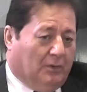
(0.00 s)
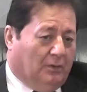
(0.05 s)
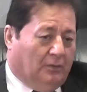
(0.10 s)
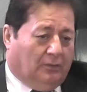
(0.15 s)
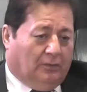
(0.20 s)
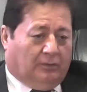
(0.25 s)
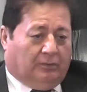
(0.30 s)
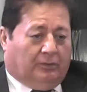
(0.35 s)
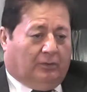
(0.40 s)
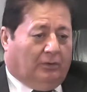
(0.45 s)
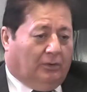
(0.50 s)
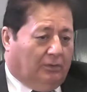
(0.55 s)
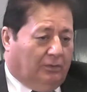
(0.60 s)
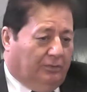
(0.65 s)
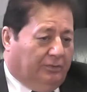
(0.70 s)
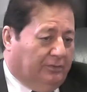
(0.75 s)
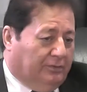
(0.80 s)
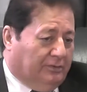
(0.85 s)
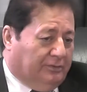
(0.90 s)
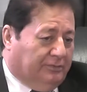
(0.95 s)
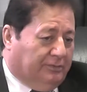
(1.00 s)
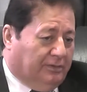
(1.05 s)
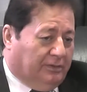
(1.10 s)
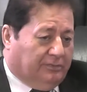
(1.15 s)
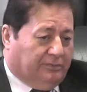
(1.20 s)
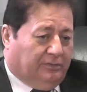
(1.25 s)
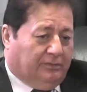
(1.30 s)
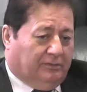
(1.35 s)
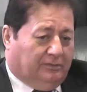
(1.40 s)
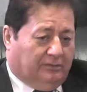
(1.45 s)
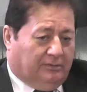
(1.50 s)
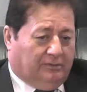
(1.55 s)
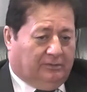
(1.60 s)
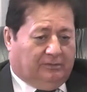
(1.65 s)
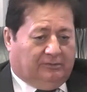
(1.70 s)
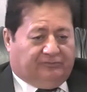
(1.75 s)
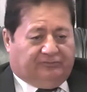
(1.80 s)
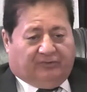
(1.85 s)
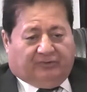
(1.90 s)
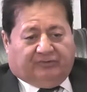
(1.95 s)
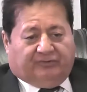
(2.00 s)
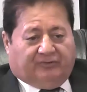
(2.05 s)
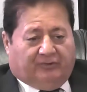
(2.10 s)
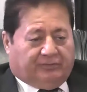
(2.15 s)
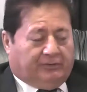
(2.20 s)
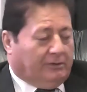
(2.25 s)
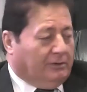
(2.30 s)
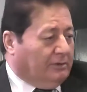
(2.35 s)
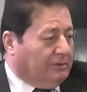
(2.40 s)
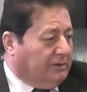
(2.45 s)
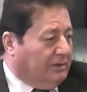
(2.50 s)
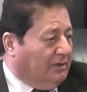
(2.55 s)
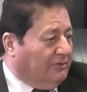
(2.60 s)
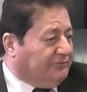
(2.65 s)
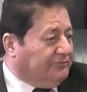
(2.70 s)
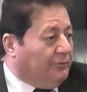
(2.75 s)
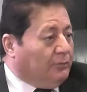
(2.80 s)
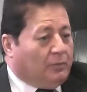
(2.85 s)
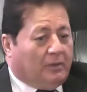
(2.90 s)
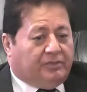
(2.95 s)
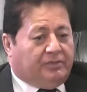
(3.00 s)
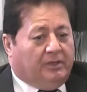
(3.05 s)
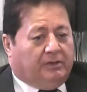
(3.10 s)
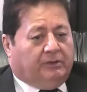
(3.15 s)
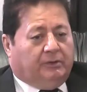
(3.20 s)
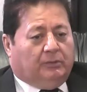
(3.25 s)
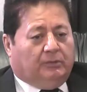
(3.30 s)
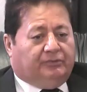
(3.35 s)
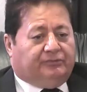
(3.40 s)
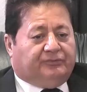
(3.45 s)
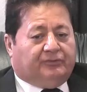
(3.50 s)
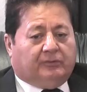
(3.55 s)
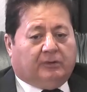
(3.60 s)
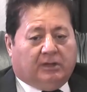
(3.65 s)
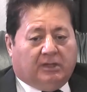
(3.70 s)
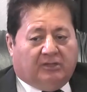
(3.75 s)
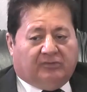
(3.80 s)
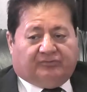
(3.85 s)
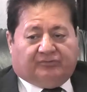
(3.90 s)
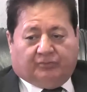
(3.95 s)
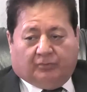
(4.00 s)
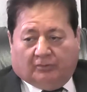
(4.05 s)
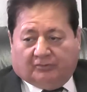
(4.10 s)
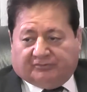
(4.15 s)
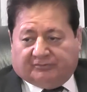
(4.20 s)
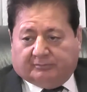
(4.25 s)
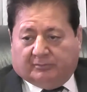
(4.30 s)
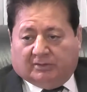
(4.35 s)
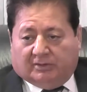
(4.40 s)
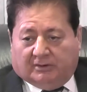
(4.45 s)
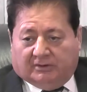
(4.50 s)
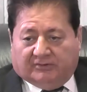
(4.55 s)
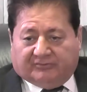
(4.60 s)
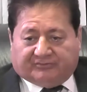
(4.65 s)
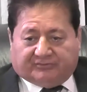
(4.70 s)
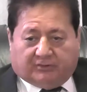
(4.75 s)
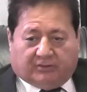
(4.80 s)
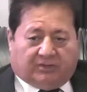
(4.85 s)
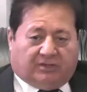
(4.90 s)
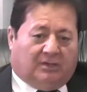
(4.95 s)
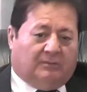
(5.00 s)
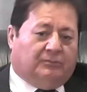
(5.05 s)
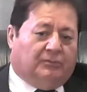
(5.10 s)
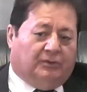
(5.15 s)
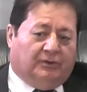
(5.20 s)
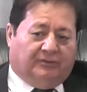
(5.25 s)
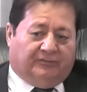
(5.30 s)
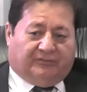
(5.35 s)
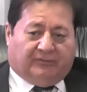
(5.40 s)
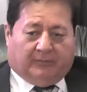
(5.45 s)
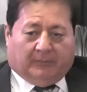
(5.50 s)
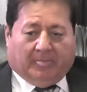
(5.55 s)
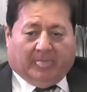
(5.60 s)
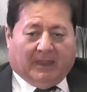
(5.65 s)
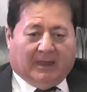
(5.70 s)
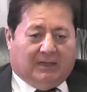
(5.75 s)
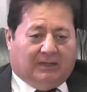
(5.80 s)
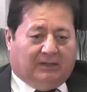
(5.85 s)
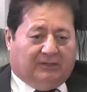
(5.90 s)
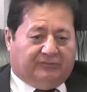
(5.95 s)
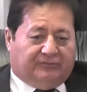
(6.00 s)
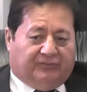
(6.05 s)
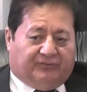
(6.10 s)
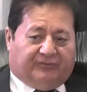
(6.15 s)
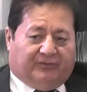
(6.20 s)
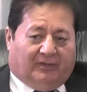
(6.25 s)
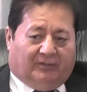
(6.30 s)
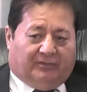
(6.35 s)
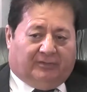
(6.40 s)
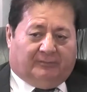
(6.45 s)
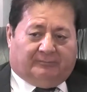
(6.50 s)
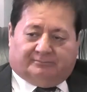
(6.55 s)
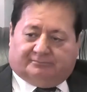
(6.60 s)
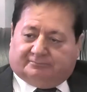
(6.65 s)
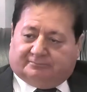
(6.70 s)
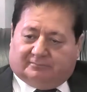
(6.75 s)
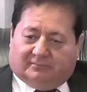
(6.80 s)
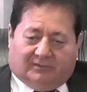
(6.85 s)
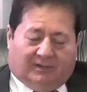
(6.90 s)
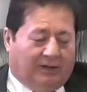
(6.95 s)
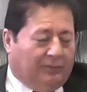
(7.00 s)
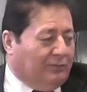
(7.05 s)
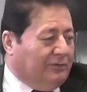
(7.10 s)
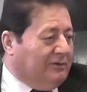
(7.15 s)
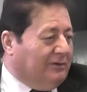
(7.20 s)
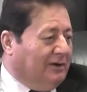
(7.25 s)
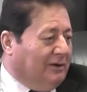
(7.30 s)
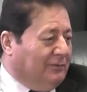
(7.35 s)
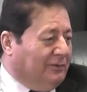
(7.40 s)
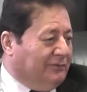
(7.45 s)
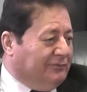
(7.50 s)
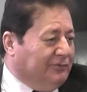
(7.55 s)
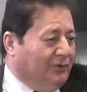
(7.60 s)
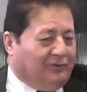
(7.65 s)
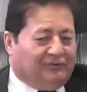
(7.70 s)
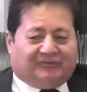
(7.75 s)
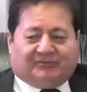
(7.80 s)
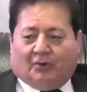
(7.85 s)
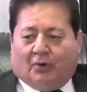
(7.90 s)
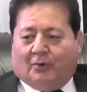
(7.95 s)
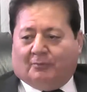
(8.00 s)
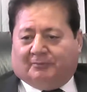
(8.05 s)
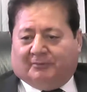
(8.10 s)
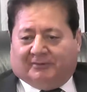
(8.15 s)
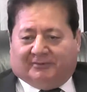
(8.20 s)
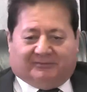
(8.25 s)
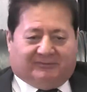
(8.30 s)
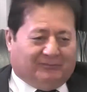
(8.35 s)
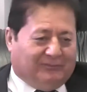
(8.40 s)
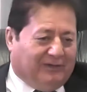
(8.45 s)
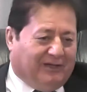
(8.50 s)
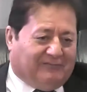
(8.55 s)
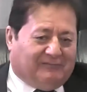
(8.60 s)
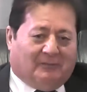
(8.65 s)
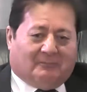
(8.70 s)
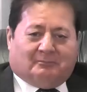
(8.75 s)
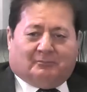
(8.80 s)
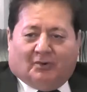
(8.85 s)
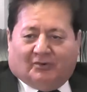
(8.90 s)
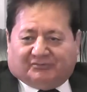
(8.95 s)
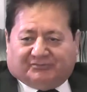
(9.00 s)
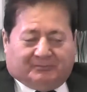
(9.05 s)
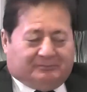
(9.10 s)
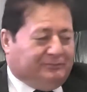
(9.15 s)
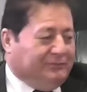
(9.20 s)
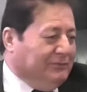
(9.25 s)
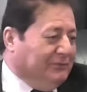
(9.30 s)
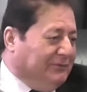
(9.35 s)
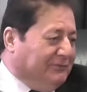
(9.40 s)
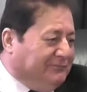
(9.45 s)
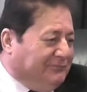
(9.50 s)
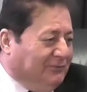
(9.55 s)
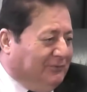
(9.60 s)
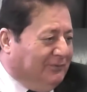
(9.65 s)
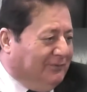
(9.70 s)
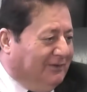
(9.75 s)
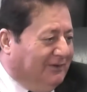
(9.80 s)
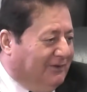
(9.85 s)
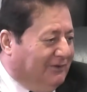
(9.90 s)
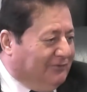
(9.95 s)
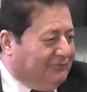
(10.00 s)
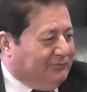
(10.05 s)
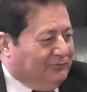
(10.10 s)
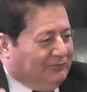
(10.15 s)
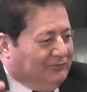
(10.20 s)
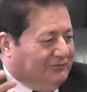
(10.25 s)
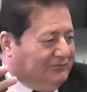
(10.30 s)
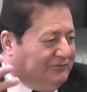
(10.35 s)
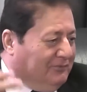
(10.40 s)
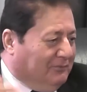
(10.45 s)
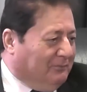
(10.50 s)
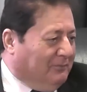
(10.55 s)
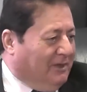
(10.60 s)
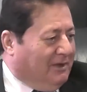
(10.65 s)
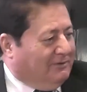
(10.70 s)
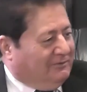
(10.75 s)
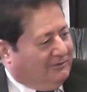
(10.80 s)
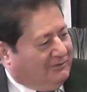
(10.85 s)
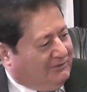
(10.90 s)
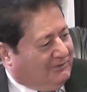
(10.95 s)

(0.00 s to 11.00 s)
or all the General Council, what they doing to reach those Middle Eastern community, to tell them our door is open. We have a most beautiful tourism area.